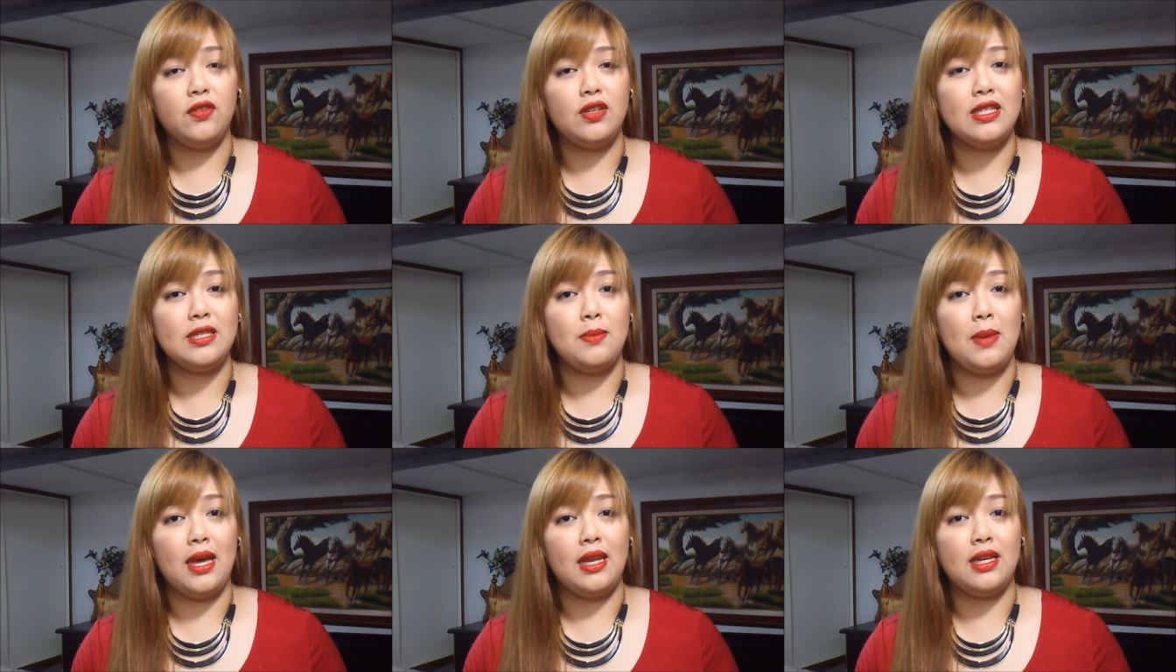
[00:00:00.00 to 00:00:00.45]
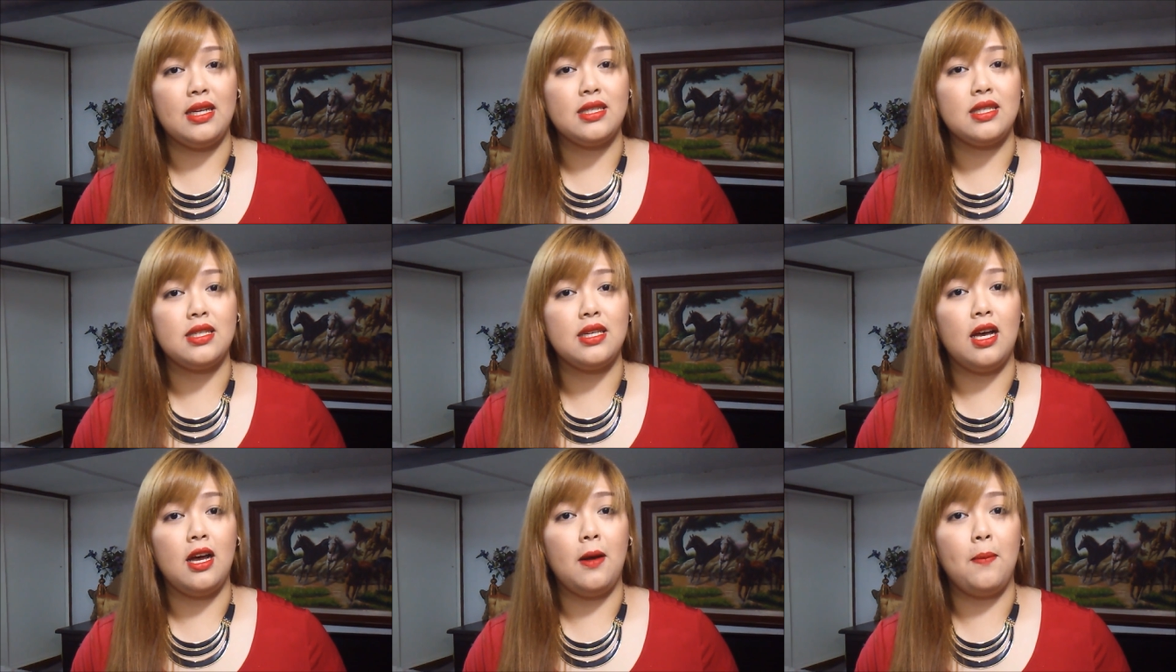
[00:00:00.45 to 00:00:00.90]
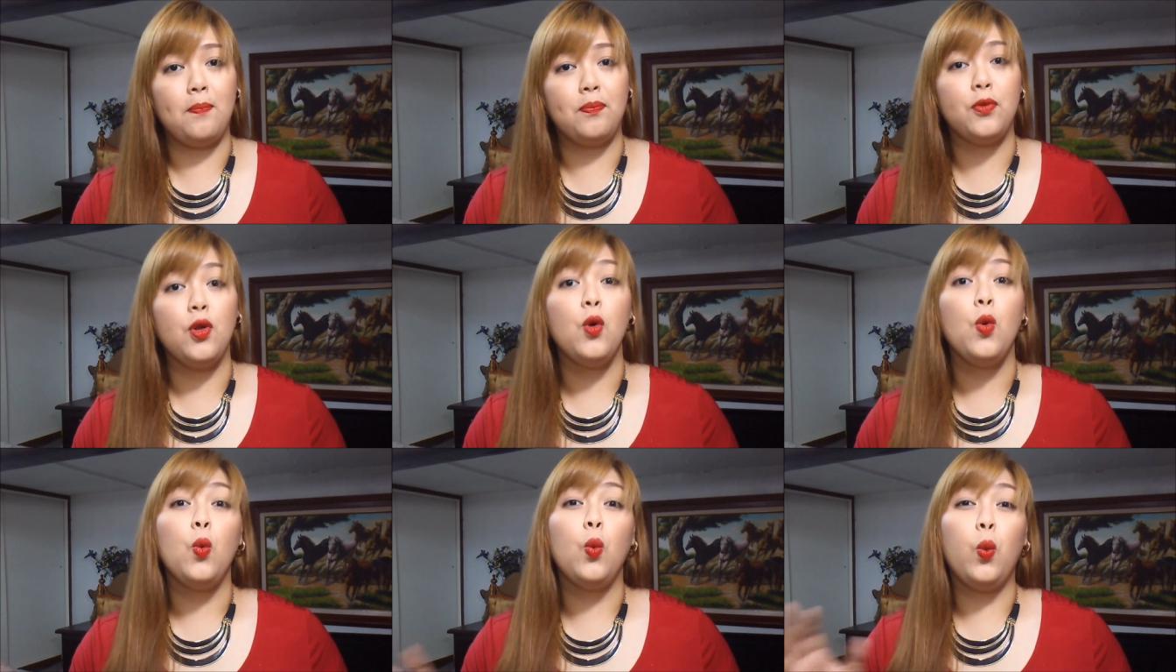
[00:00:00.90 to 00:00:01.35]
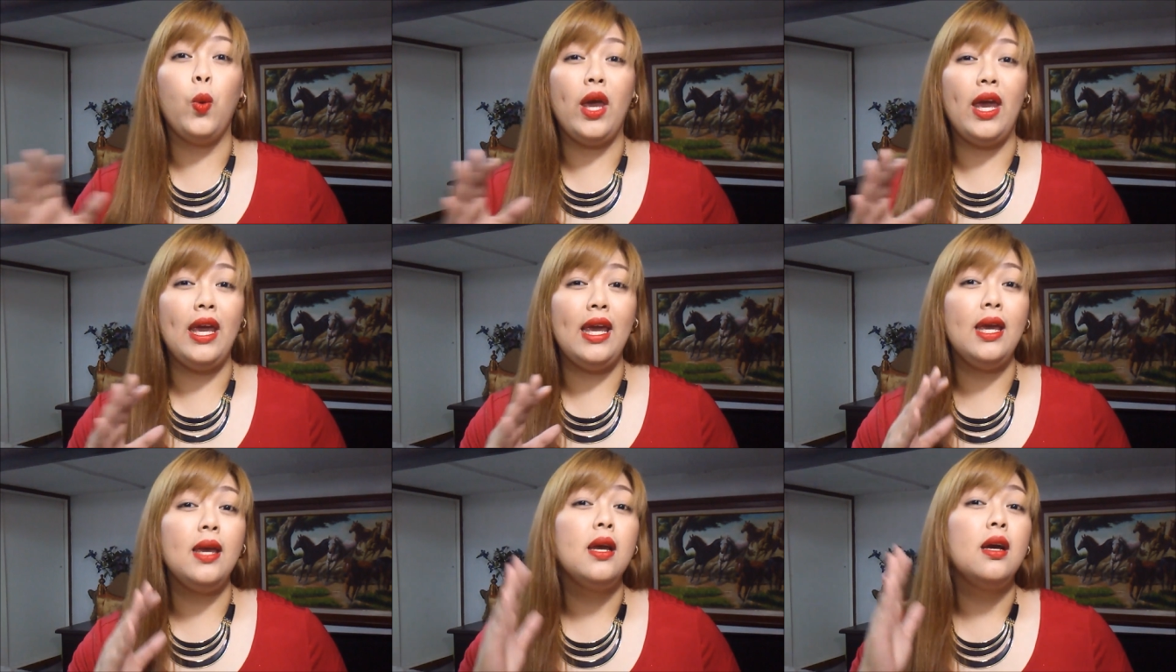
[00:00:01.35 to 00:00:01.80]
cosmetics um,
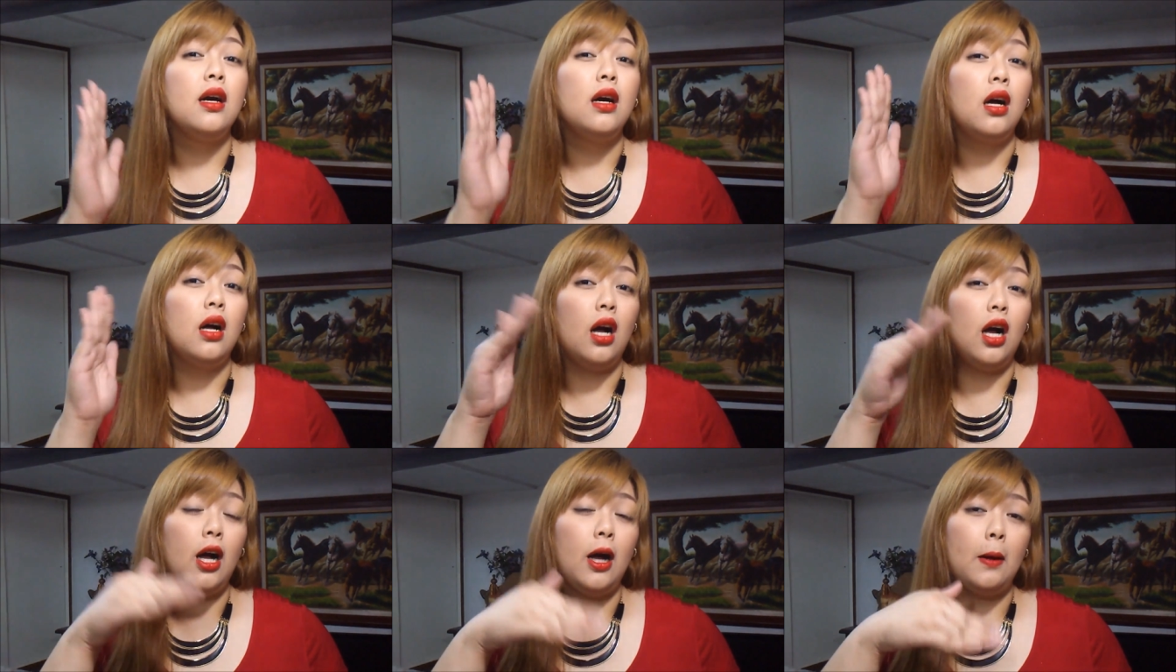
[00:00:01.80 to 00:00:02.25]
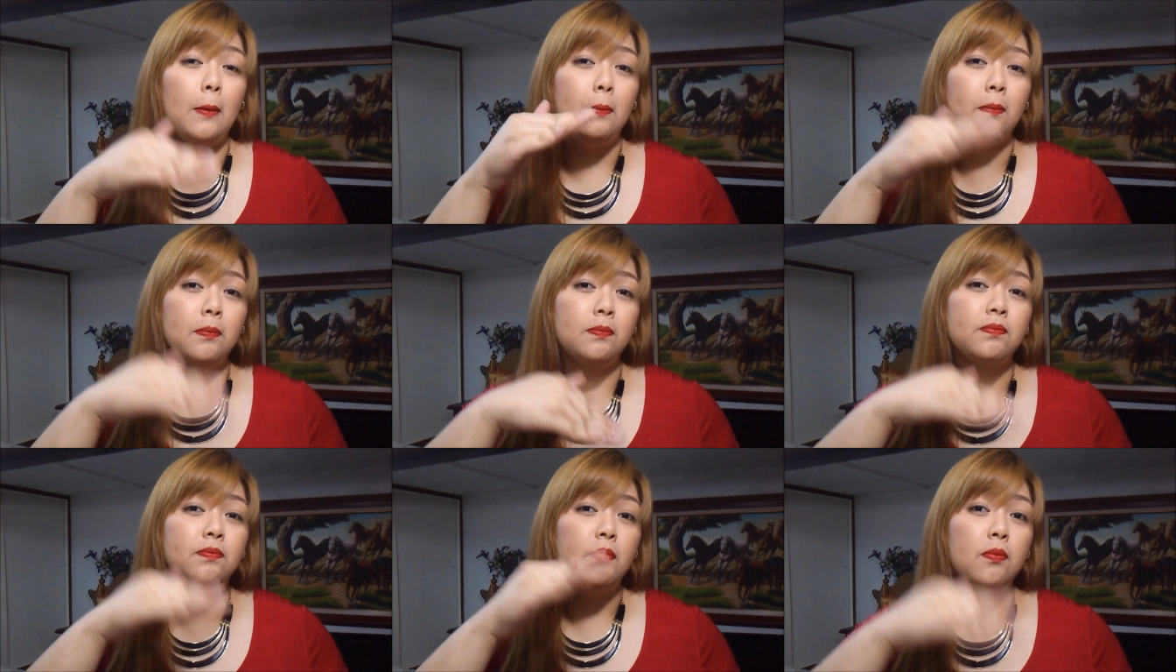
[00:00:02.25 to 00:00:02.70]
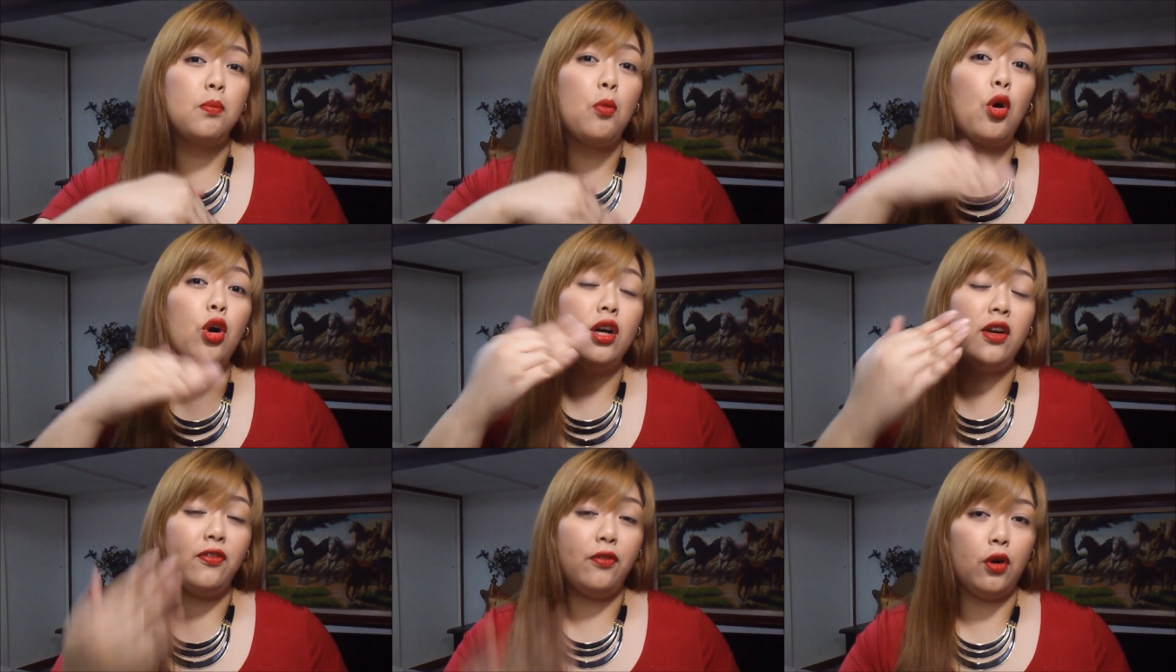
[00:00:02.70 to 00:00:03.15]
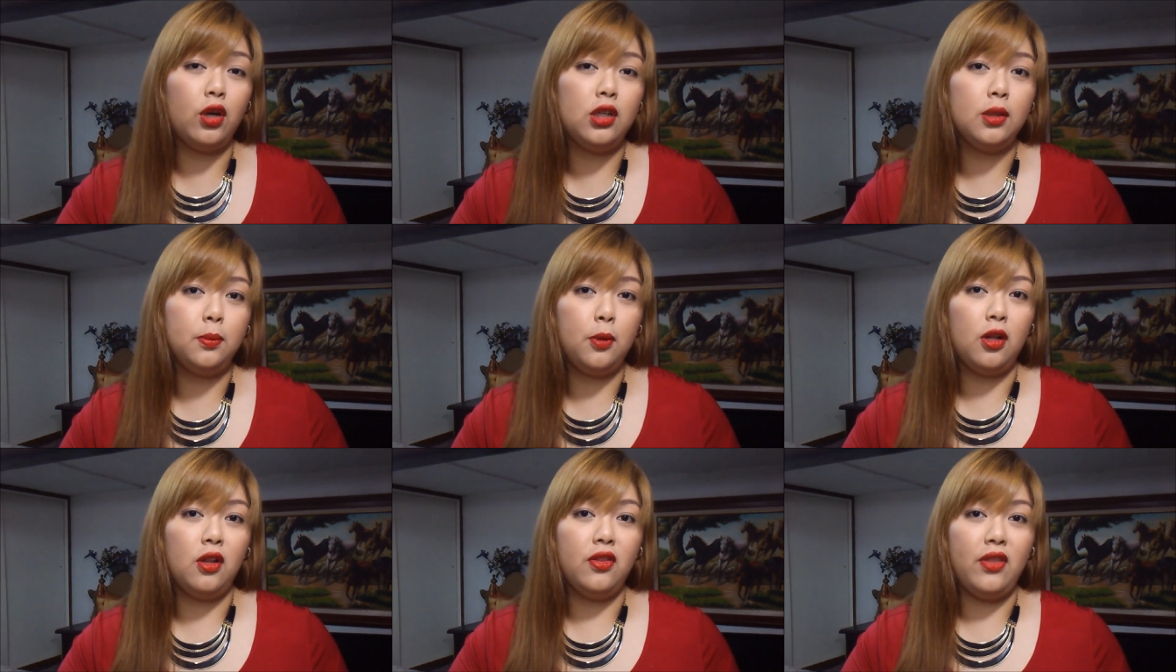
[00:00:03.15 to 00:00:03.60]
way um, more
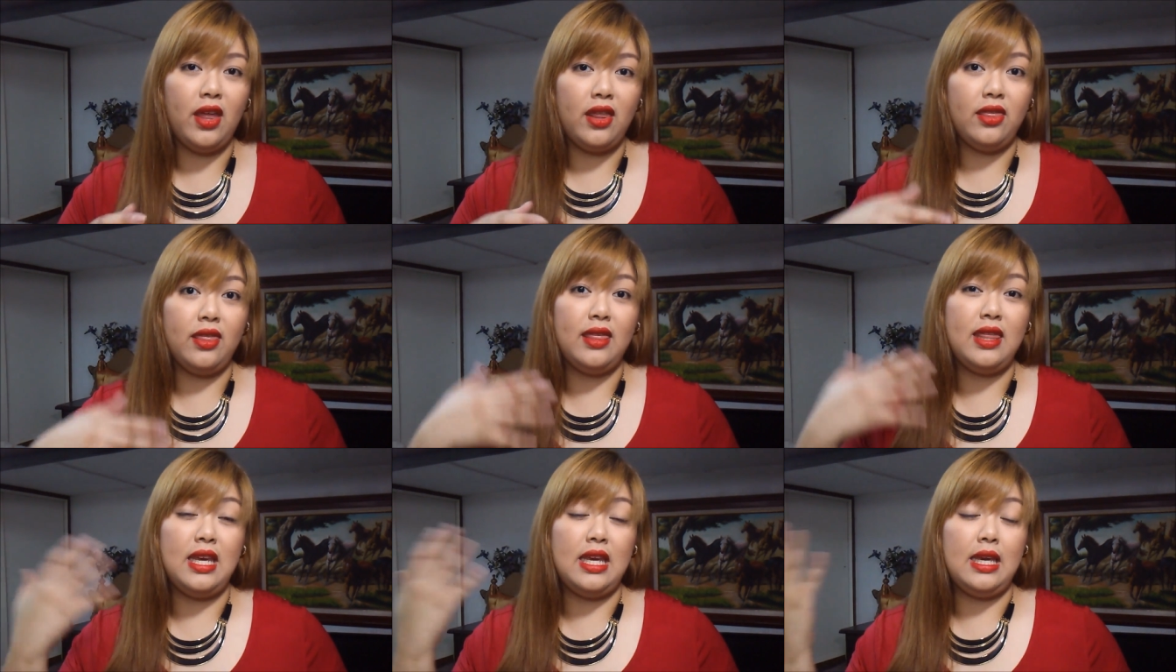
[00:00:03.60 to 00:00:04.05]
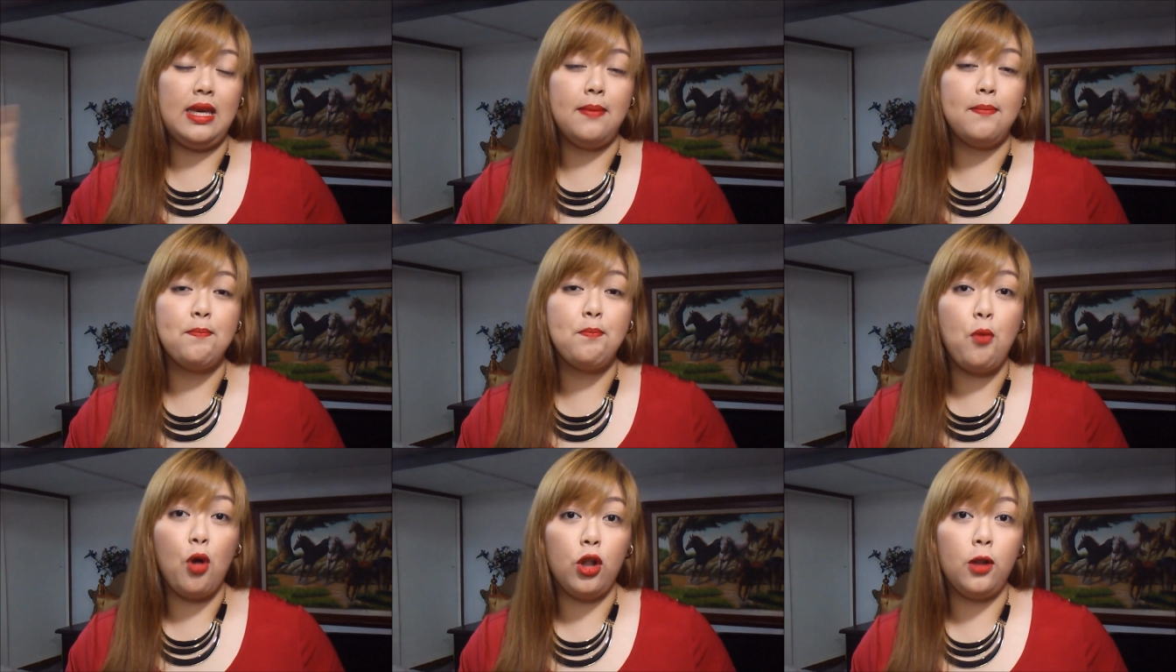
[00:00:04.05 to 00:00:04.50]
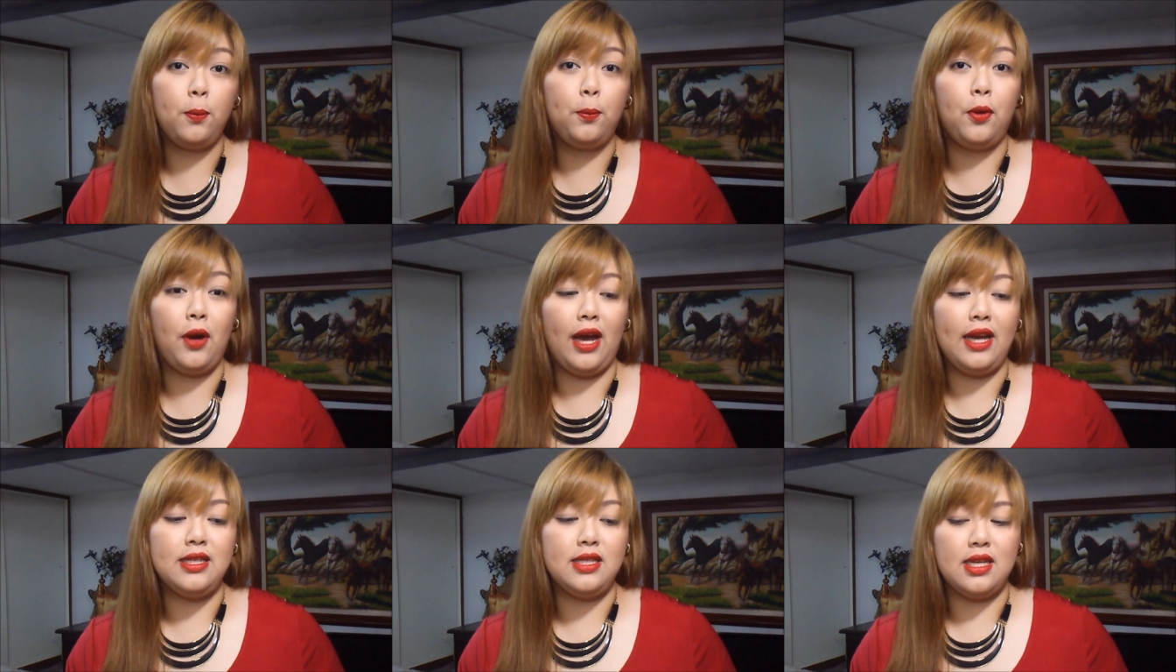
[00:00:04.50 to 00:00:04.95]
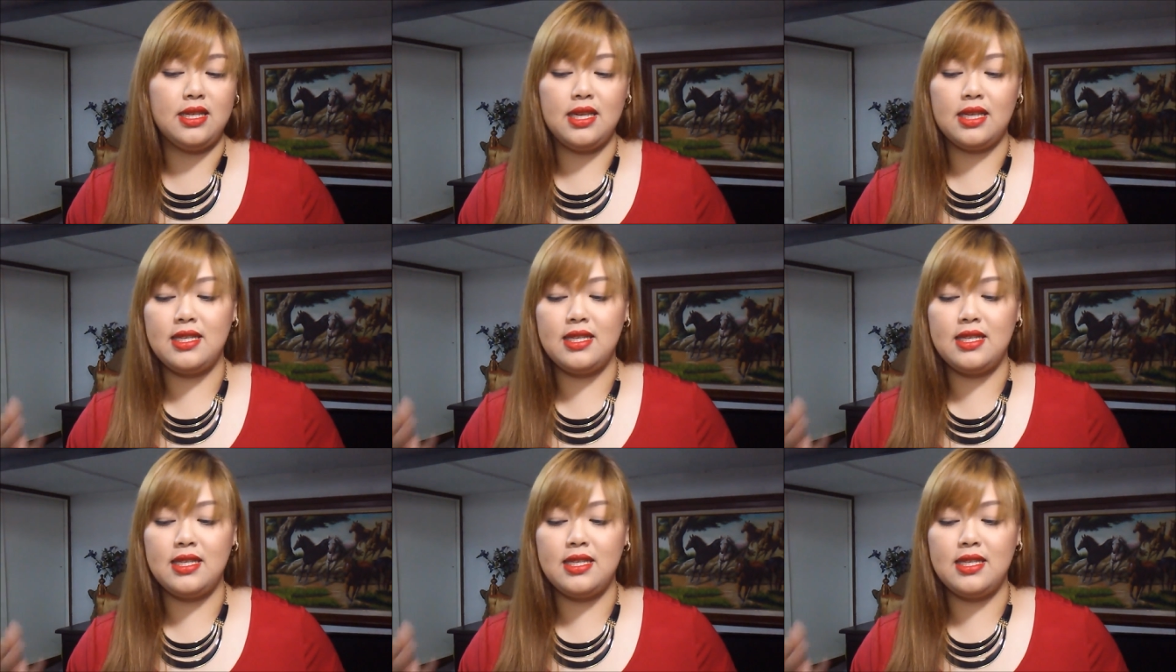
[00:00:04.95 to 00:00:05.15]
affordable than the mall prices.